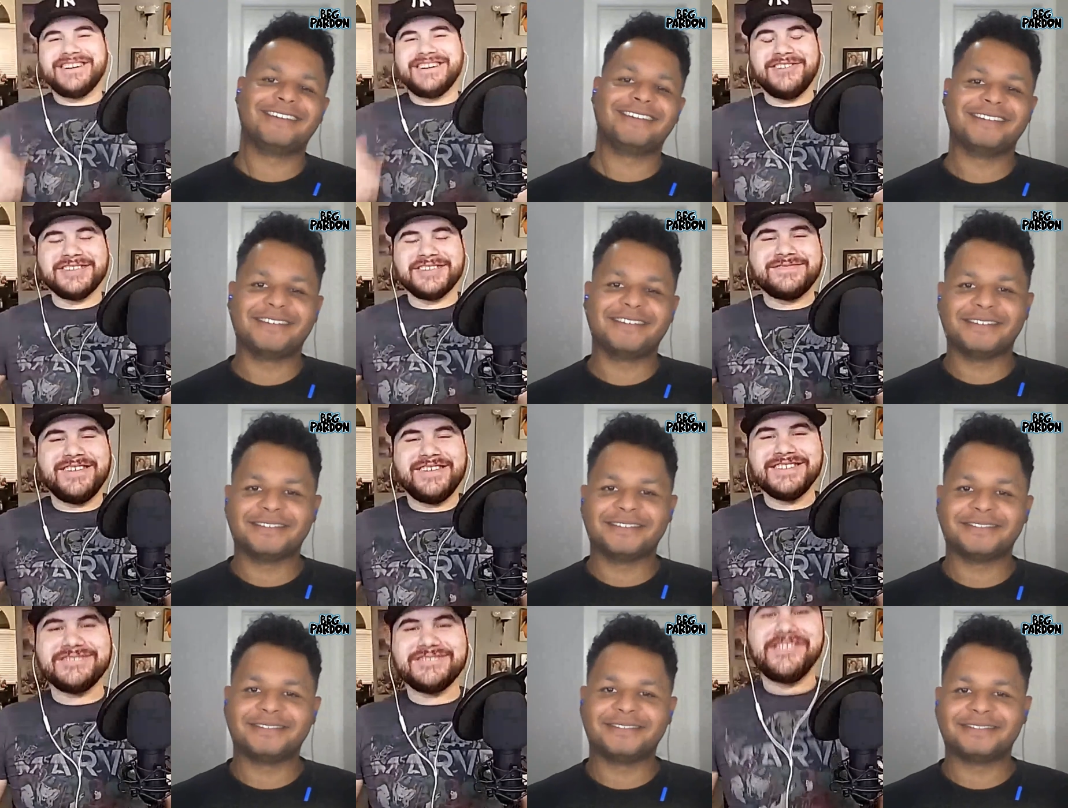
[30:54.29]
Speaker 1: he was in an Old
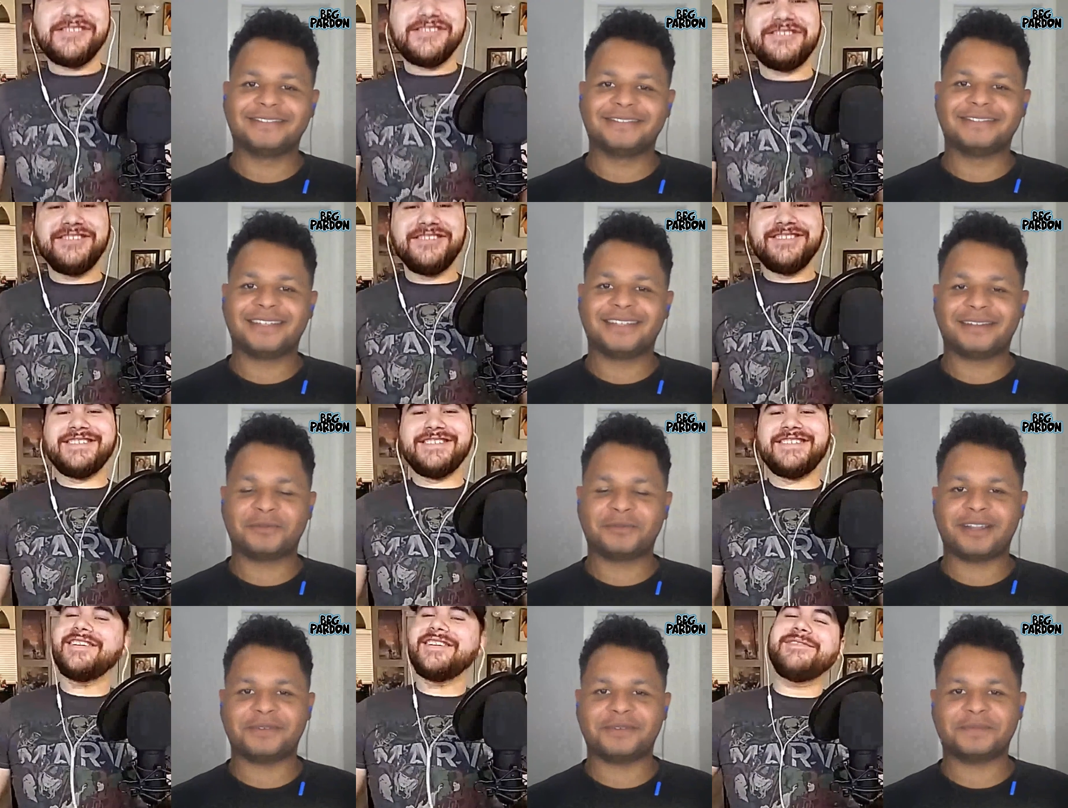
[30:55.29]
Spice commercial, right.
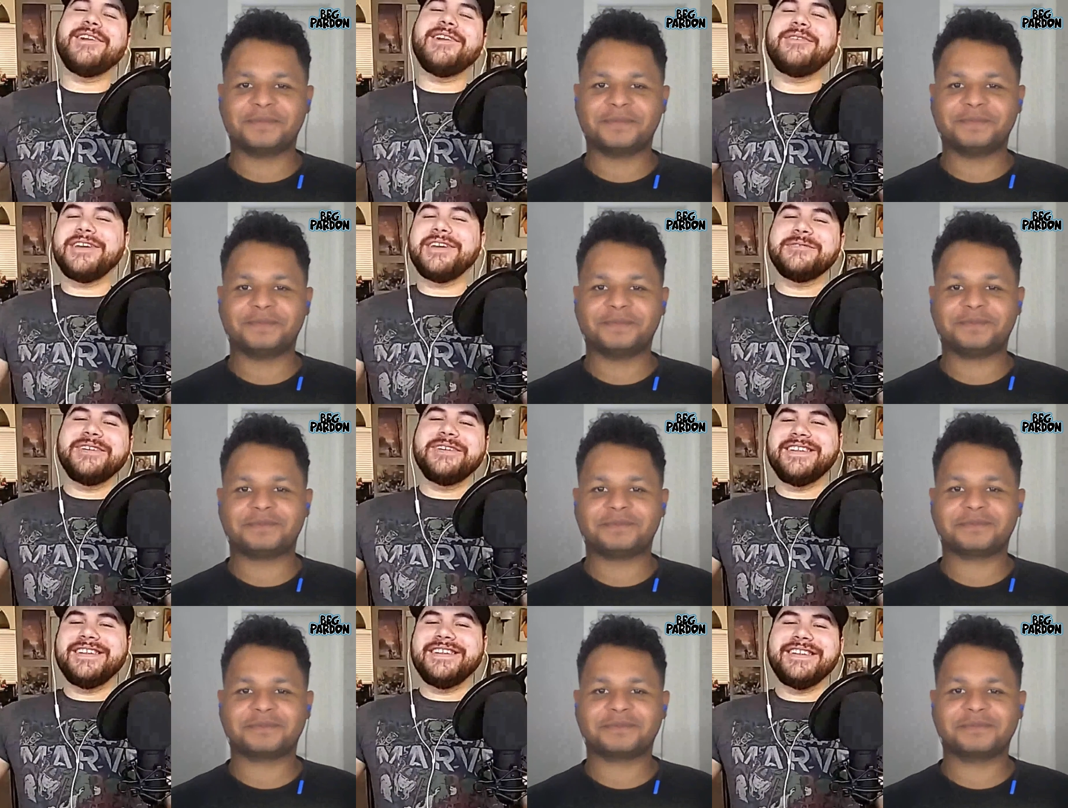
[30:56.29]
just kind of flowing in the
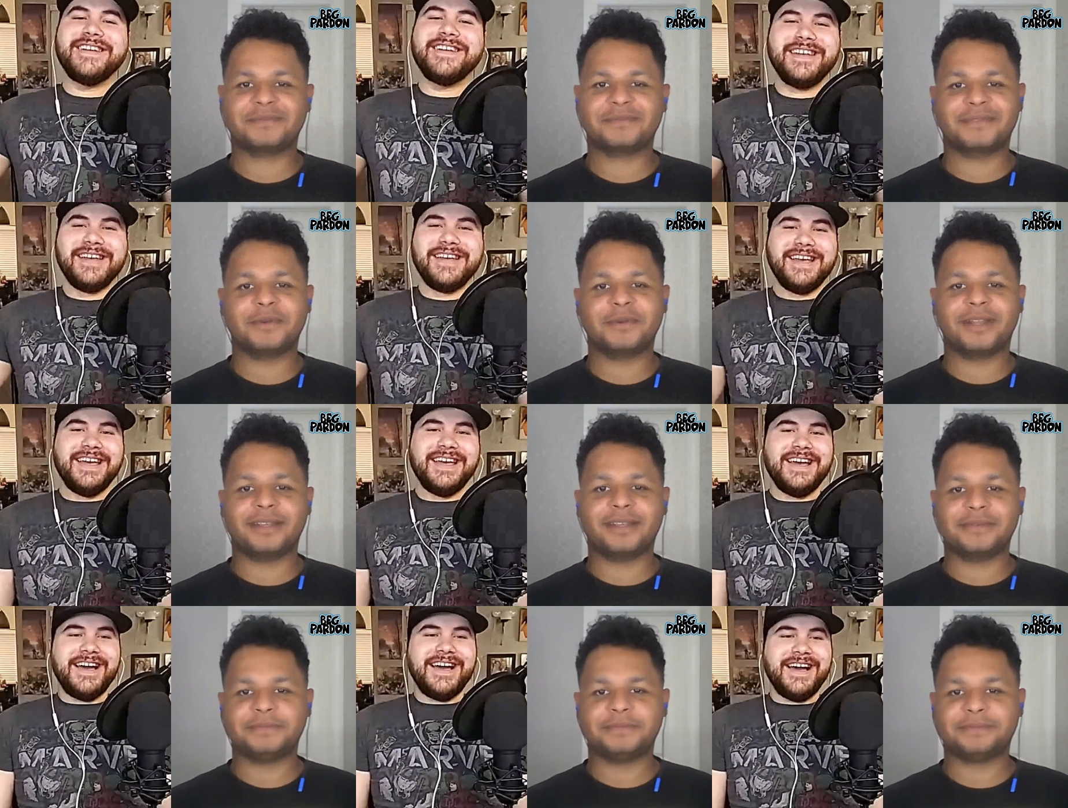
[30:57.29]
wind. Right.
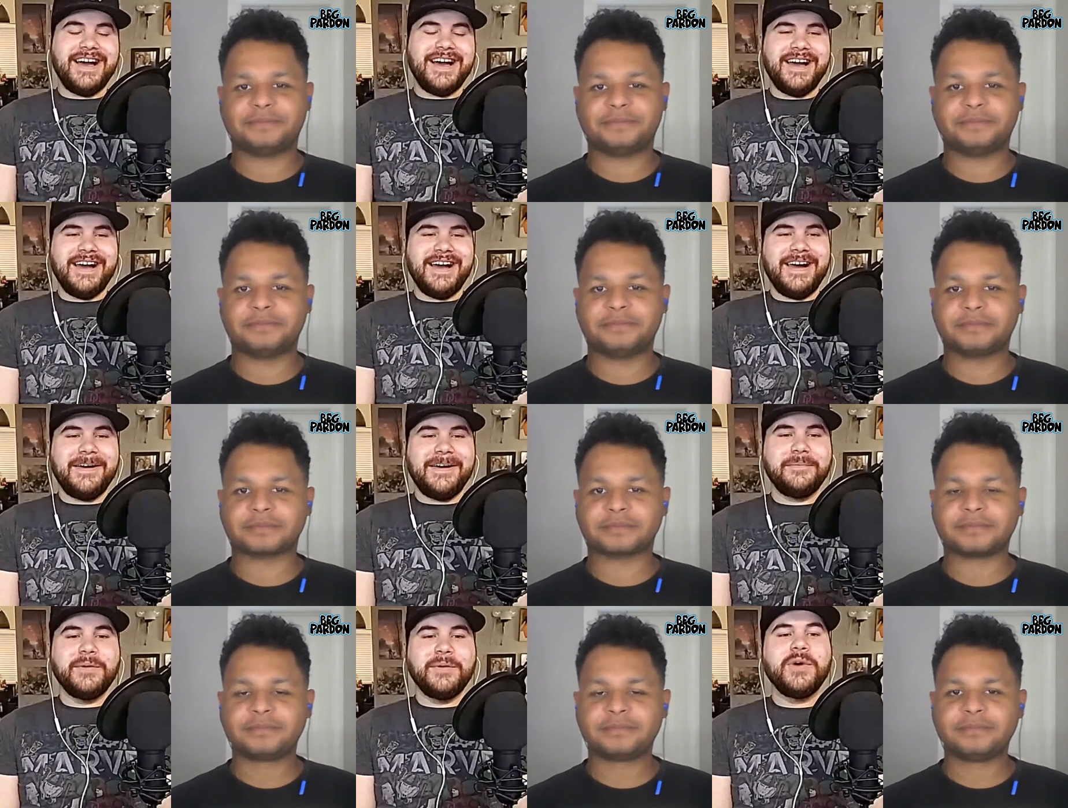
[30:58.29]

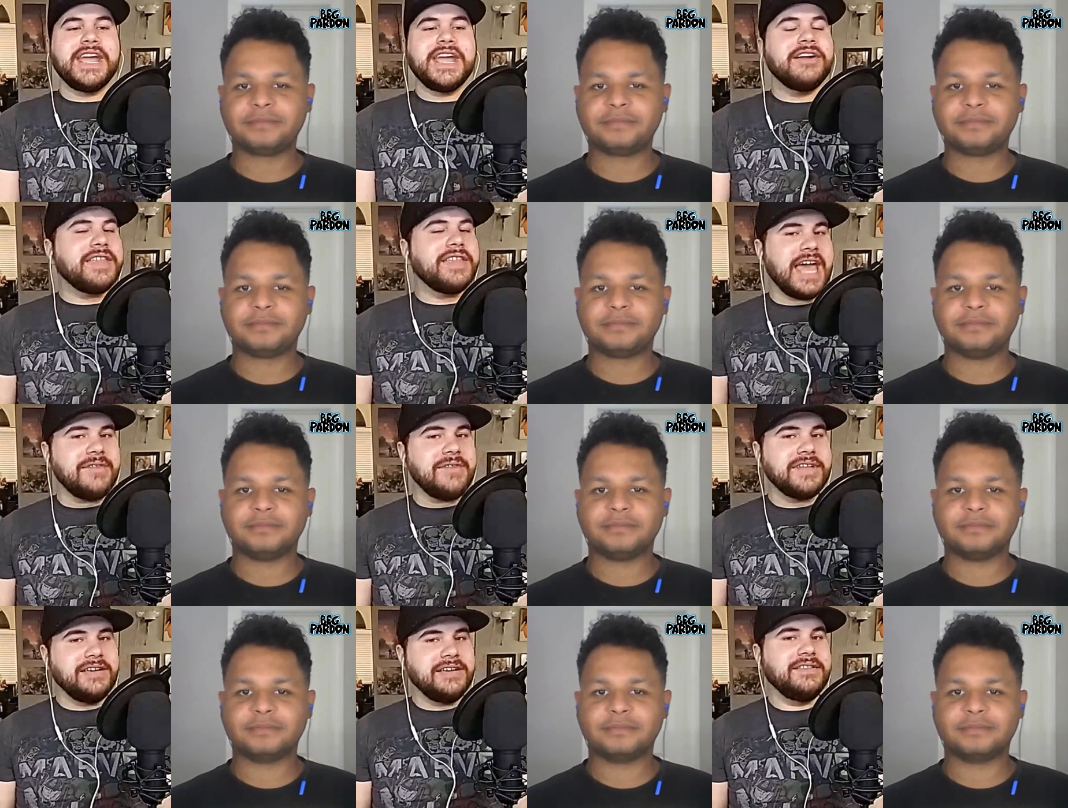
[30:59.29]
Uh, but one character they
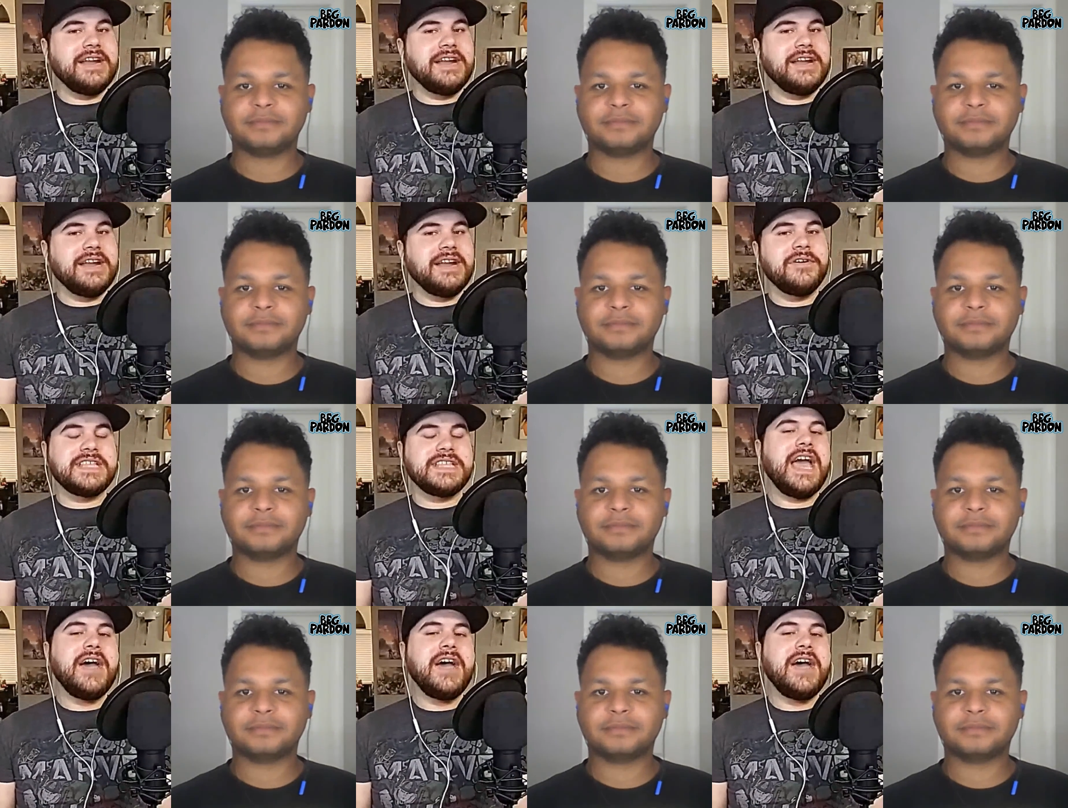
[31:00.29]
haven't killed that I've known of is